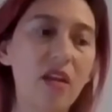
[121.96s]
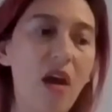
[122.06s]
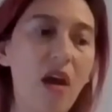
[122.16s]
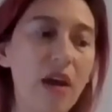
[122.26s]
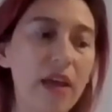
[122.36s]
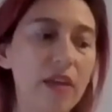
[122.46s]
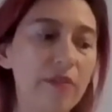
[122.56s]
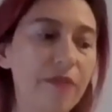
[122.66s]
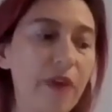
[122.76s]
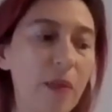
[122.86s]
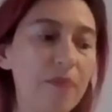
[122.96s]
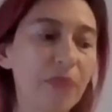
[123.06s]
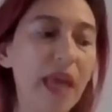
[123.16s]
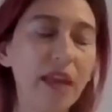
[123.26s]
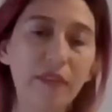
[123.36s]
I've
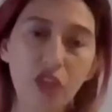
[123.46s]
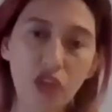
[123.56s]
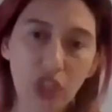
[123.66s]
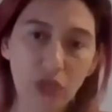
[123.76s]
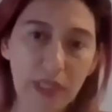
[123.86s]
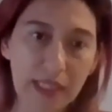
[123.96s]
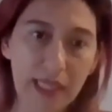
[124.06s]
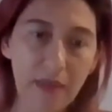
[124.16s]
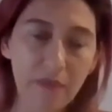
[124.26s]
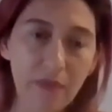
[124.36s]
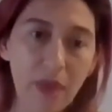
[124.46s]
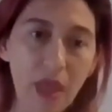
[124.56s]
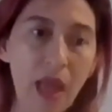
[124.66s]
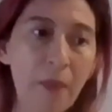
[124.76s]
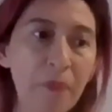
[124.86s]
headed the Treasury team,
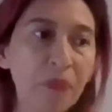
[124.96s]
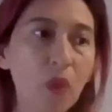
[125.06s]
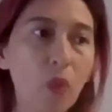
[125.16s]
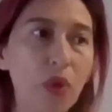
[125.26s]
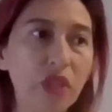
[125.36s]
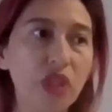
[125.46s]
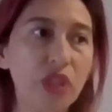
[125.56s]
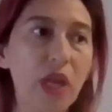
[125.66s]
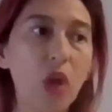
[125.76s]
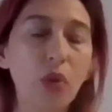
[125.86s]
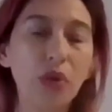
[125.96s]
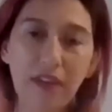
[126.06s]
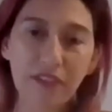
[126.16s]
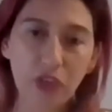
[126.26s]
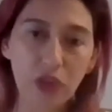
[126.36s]
which looks
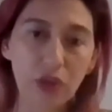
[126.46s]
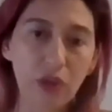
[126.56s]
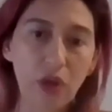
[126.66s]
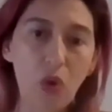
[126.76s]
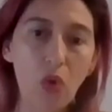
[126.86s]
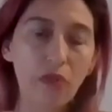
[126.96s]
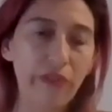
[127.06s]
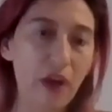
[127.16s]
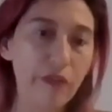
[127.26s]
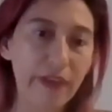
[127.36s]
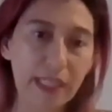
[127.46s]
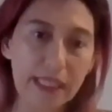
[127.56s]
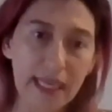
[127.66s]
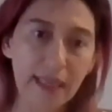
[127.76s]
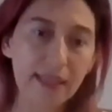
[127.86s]
after all of our
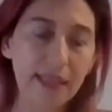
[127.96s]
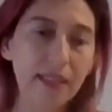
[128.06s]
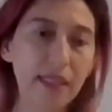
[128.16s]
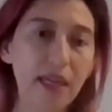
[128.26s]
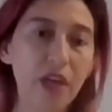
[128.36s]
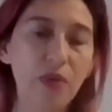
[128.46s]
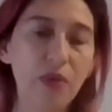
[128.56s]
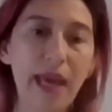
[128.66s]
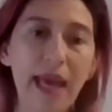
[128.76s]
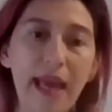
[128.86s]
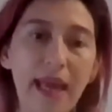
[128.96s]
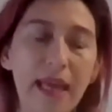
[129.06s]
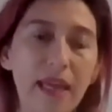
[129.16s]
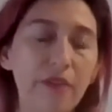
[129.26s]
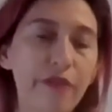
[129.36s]
funding at Santander
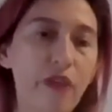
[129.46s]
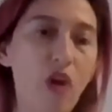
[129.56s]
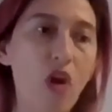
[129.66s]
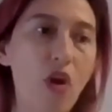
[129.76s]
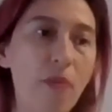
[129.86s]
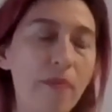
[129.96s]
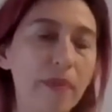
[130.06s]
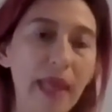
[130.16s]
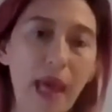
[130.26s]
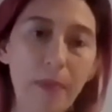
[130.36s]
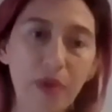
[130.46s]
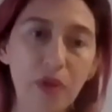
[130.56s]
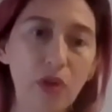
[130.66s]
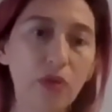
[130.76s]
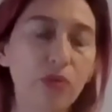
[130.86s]
UK, from
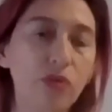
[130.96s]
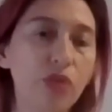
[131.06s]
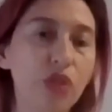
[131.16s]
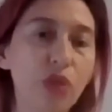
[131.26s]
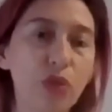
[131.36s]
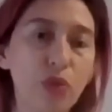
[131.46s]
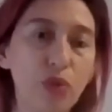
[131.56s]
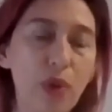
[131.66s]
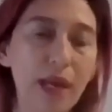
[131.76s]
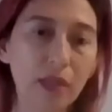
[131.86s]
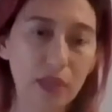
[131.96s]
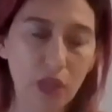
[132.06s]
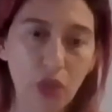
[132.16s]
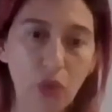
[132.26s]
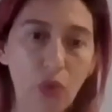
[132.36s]
capital to
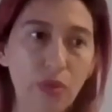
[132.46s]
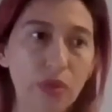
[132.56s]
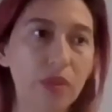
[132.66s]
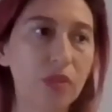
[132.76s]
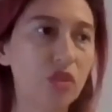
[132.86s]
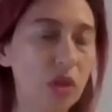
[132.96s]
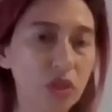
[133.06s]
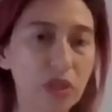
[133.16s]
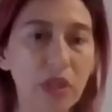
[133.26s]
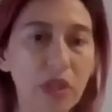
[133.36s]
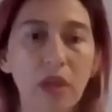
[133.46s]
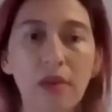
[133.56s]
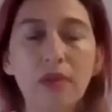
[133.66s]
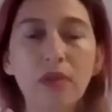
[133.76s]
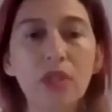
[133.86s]
unsecured to structured
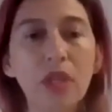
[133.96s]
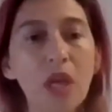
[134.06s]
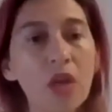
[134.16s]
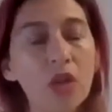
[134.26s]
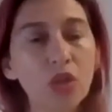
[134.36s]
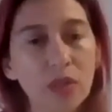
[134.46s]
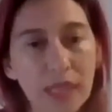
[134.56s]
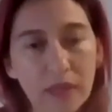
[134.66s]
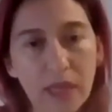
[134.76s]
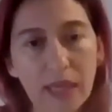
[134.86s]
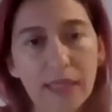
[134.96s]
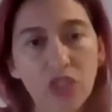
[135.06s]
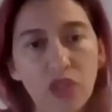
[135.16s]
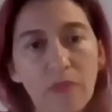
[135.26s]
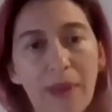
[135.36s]
notes to
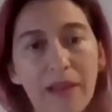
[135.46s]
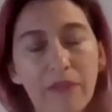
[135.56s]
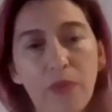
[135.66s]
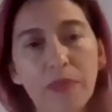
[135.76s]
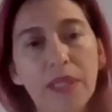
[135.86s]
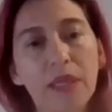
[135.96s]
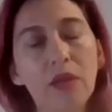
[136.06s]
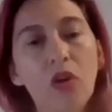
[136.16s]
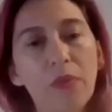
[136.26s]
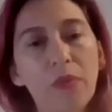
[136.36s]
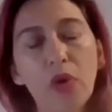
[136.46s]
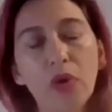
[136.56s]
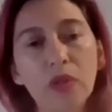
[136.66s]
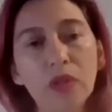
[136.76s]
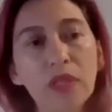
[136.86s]
securitization platforms and cover
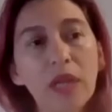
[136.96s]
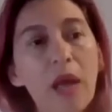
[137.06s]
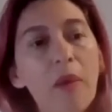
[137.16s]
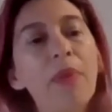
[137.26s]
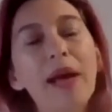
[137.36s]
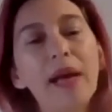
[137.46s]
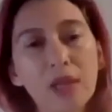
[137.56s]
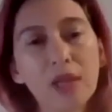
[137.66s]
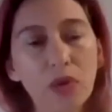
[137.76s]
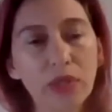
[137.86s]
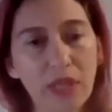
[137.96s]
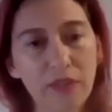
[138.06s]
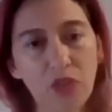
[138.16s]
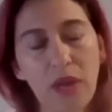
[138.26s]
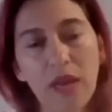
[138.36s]
bonds, plus looks
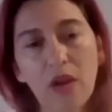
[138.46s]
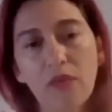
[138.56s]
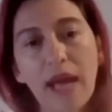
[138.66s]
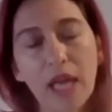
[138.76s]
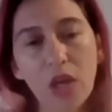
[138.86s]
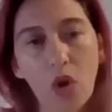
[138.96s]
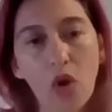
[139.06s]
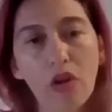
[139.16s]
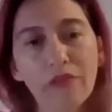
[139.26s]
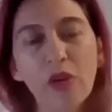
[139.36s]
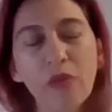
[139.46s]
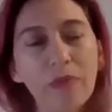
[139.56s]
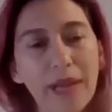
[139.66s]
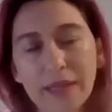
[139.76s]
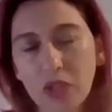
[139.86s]
after an array of
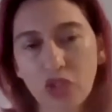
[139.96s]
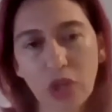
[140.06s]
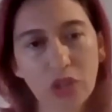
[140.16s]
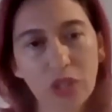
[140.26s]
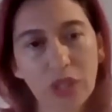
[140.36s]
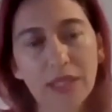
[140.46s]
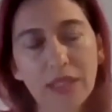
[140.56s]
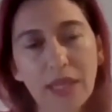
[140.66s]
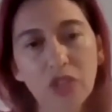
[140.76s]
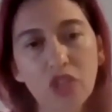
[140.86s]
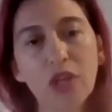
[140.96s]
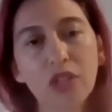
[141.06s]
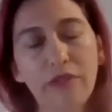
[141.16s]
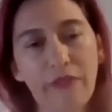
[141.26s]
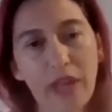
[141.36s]
complex structures and
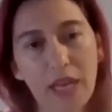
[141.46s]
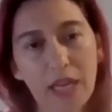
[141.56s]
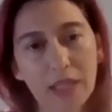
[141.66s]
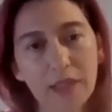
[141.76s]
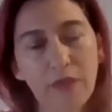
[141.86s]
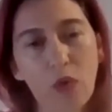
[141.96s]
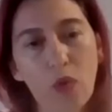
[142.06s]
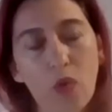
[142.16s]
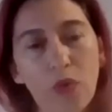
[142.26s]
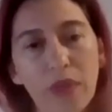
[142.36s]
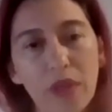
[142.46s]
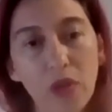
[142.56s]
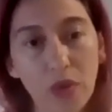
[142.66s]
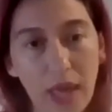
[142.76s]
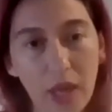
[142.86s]
structured finance for the
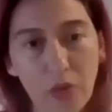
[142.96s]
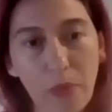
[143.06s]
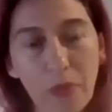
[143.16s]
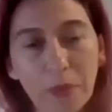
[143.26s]
UK group.